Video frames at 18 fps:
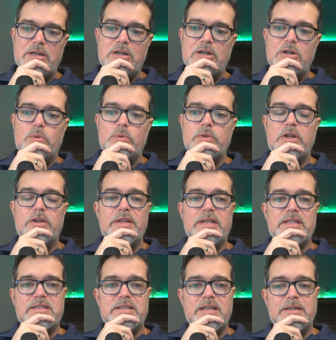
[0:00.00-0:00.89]
With all
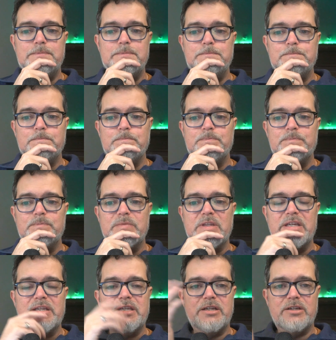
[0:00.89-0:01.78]
that said,
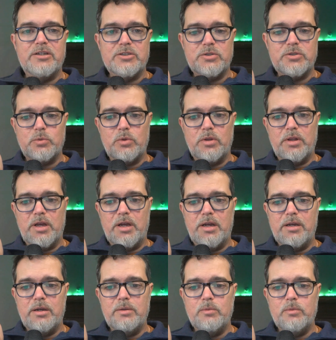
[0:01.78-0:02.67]
here's
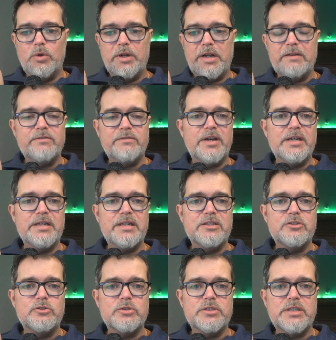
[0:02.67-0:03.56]
what I find
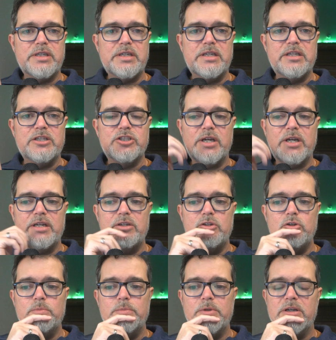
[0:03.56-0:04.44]
interesting in shiny
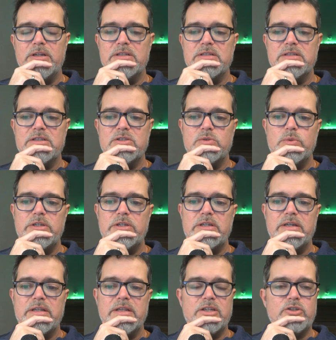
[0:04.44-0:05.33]
new plugins this
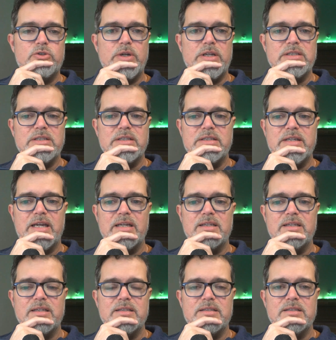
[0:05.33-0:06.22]
week and the trends and
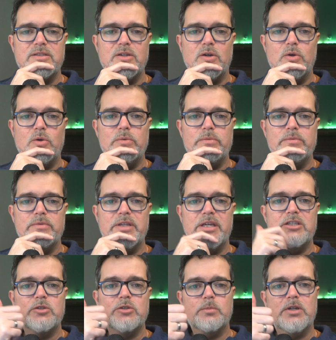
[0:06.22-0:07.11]
tactics. So
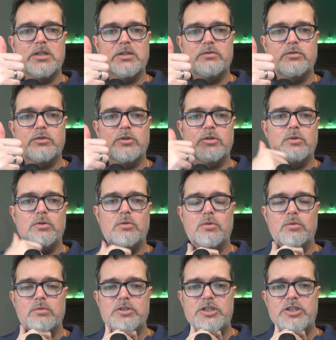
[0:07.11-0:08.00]
thanks so much for
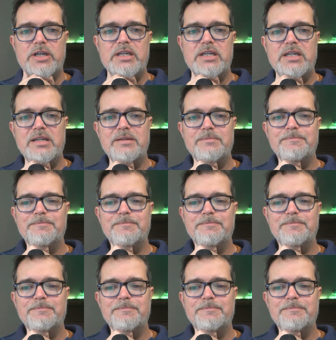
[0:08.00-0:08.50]
checking in.